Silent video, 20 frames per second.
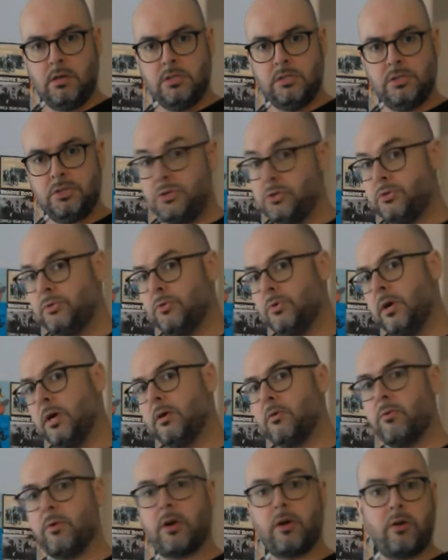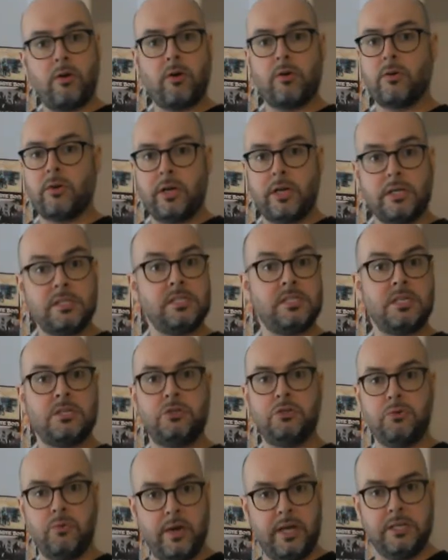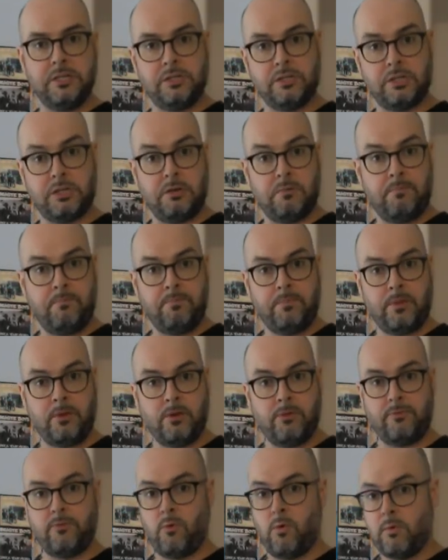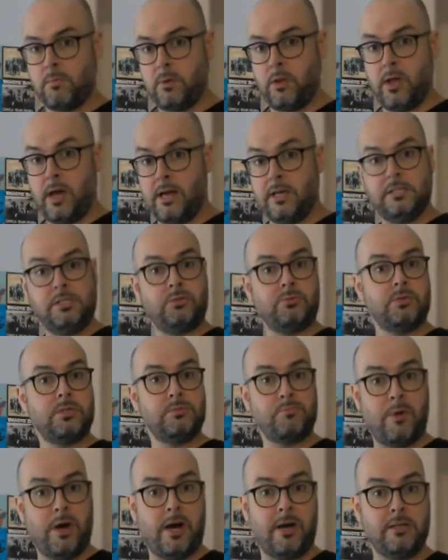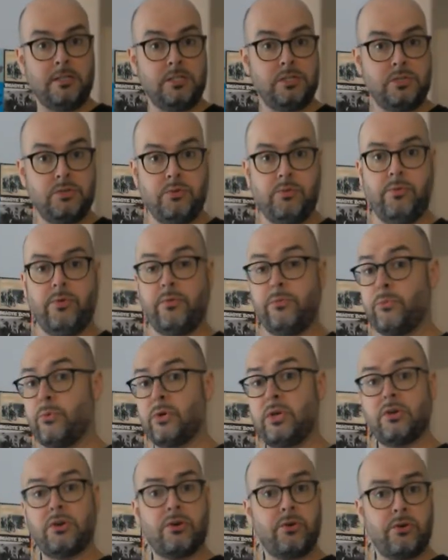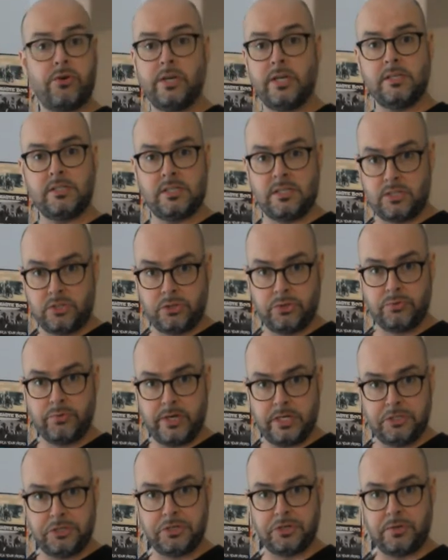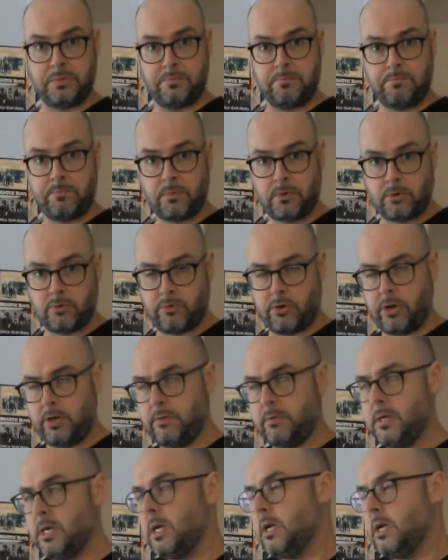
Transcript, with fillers: to a recurring situation. A formalized response to a recurring situation, right?